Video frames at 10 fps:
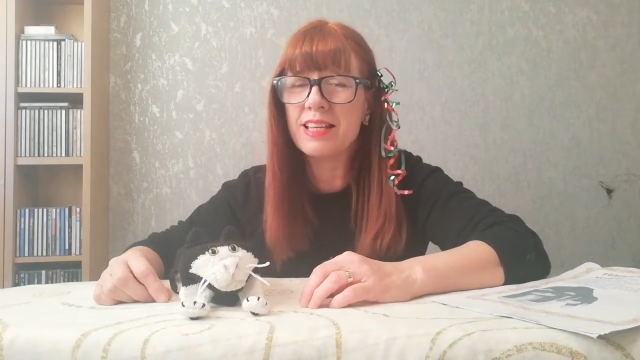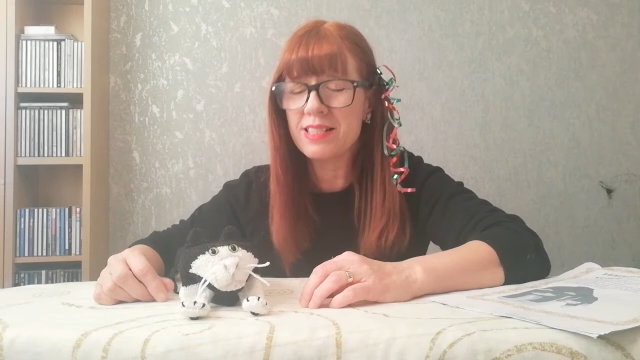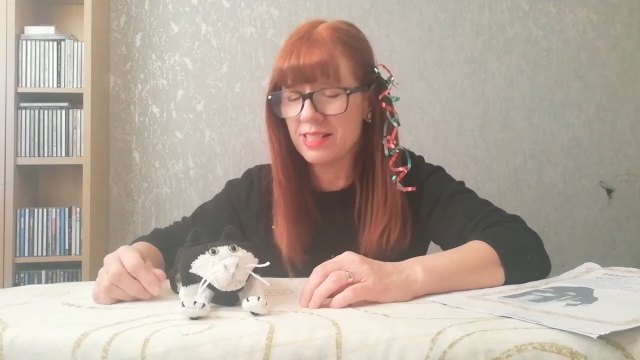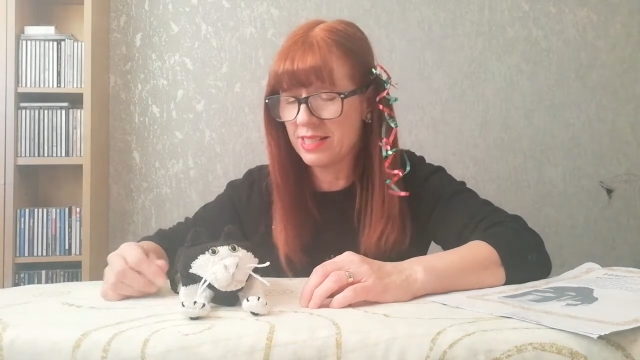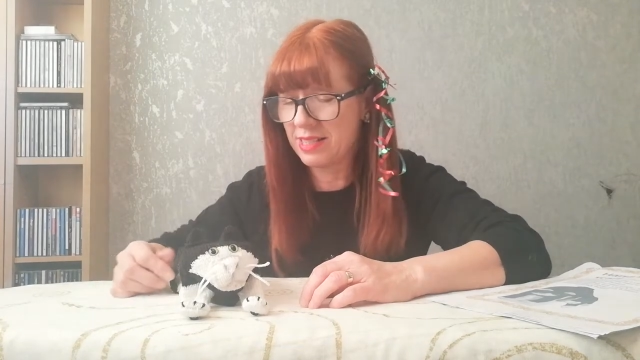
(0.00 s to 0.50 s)

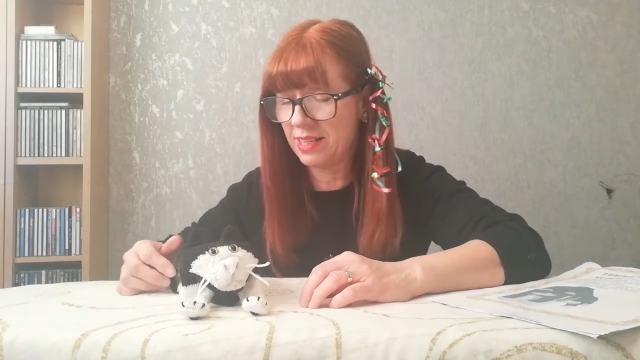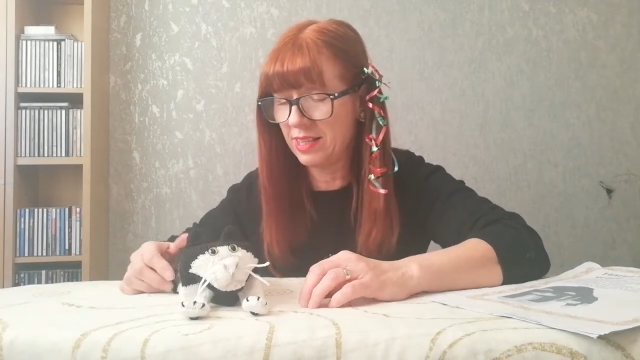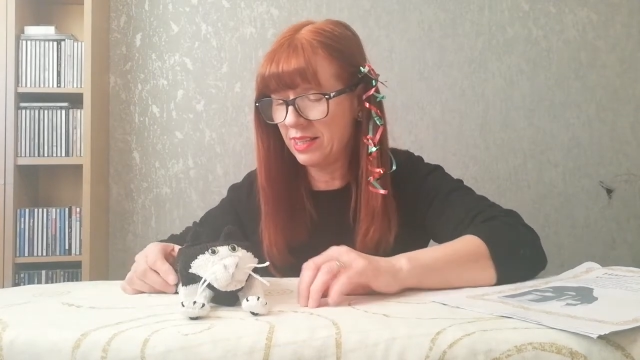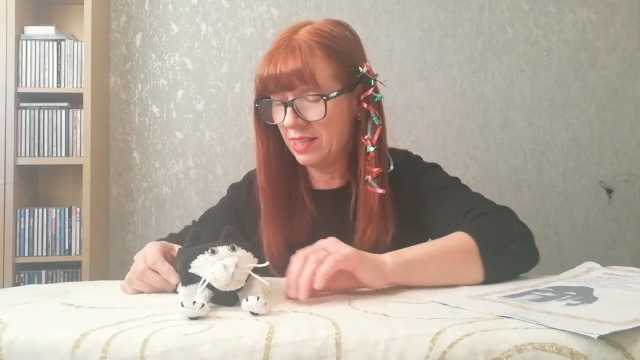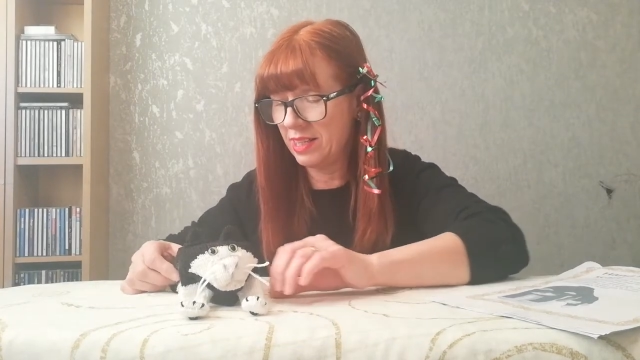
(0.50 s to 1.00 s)
as it's
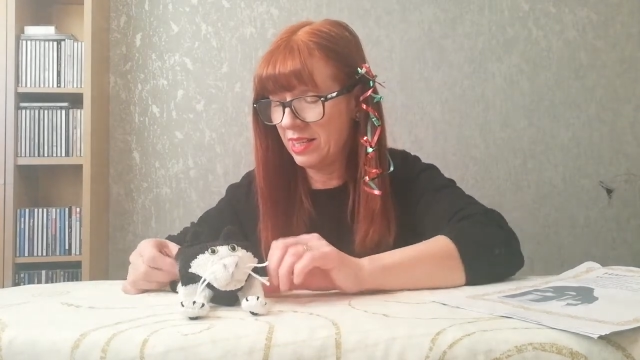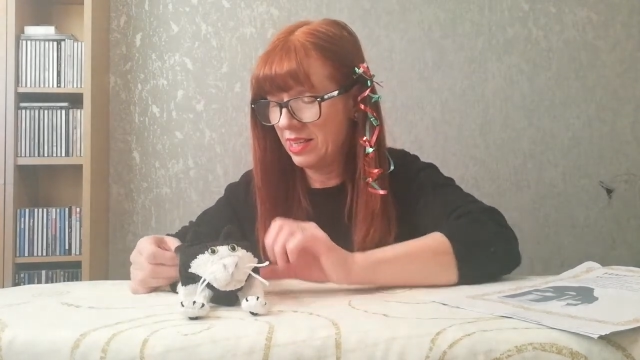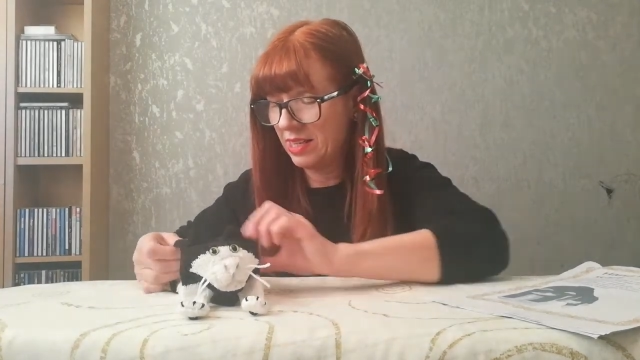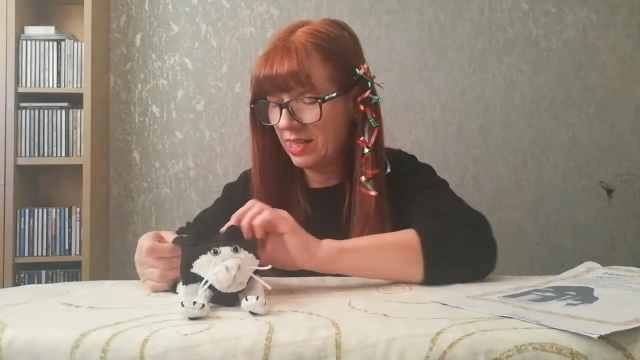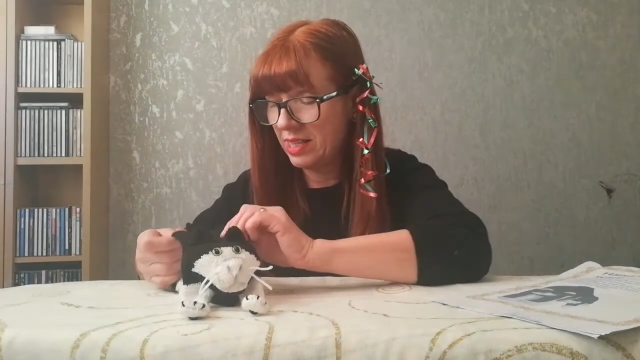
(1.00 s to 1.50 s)

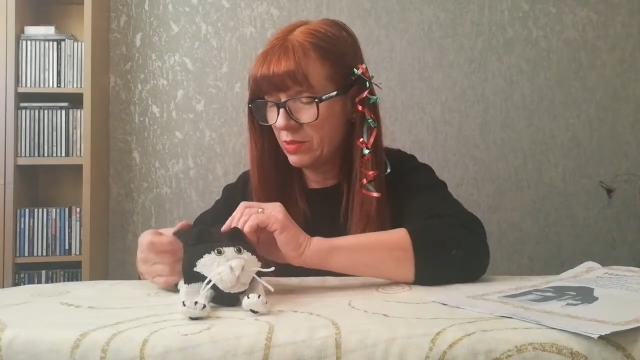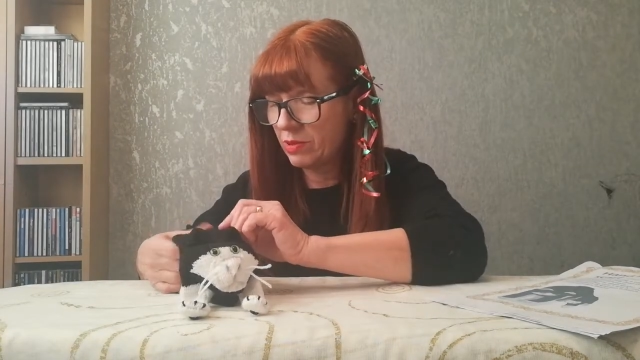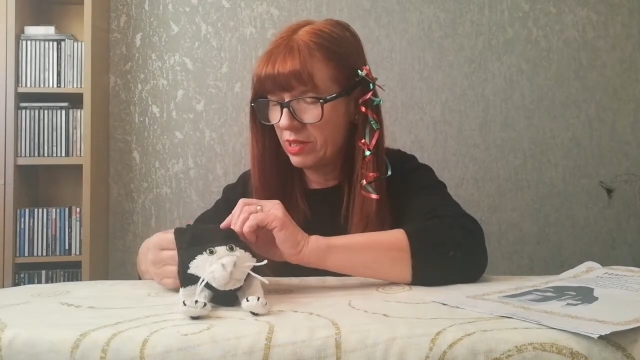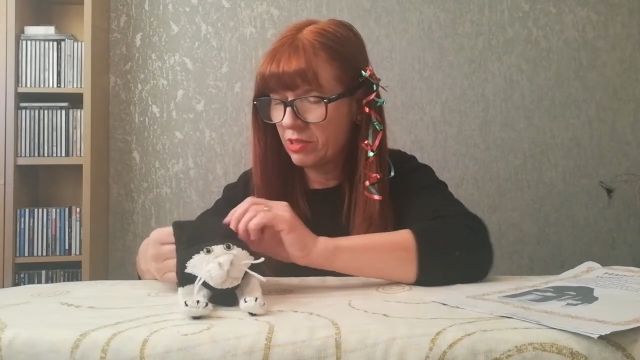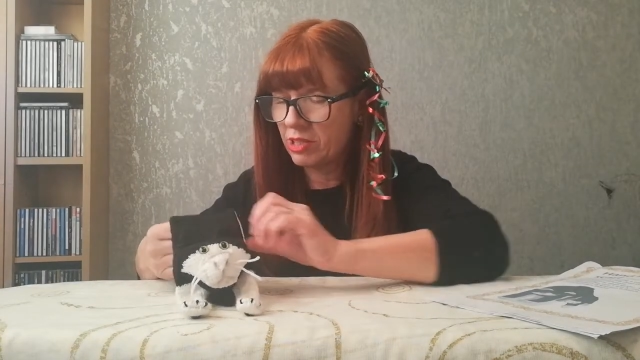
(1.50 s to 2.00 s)
as
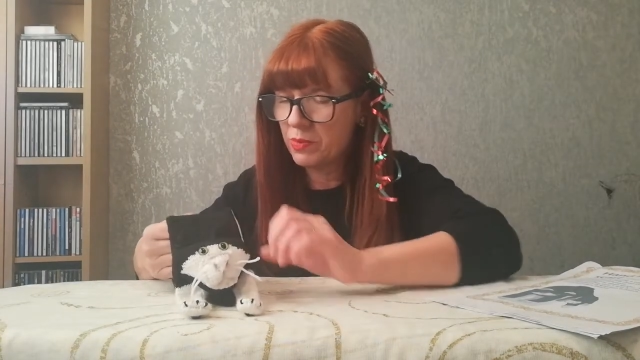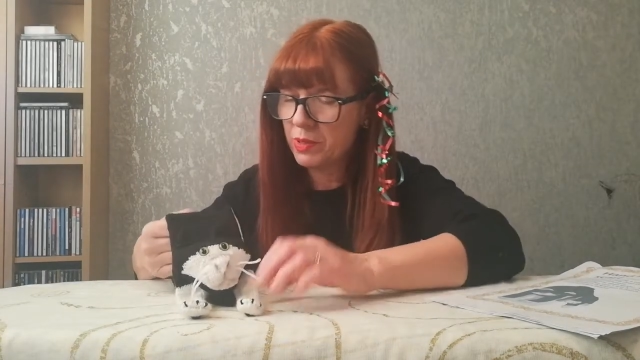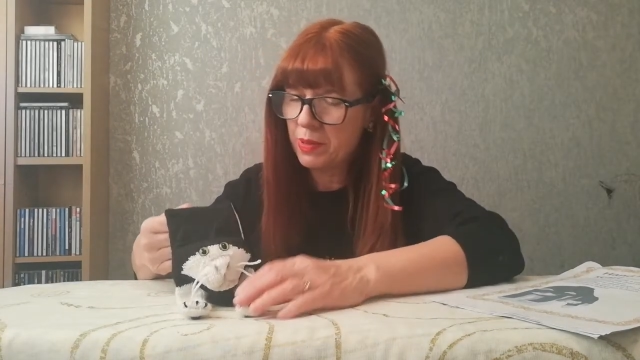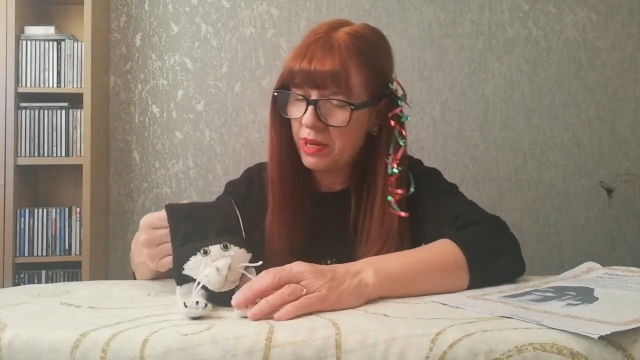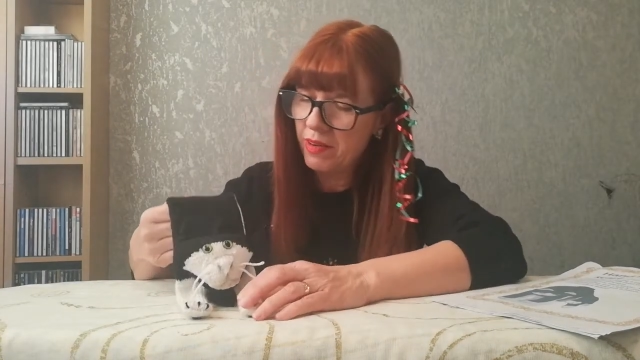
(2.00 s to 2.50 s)
we're in the
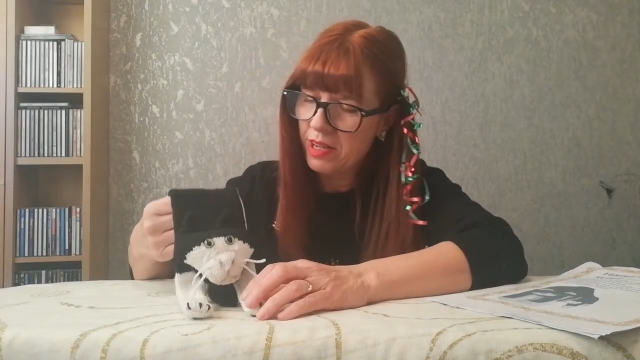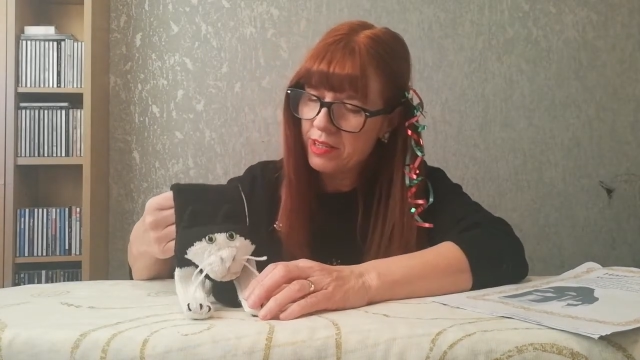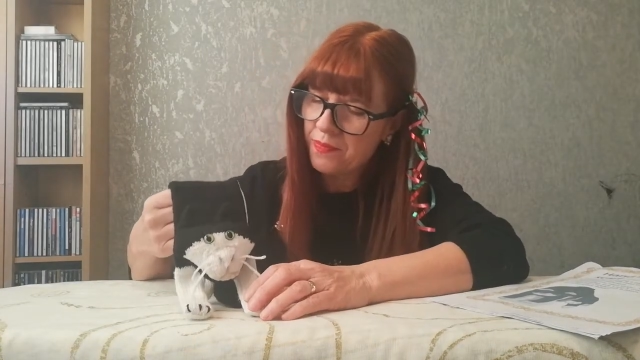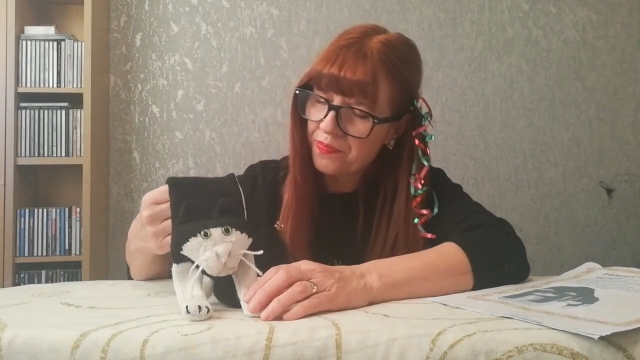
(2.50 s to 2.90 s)
Christmas period.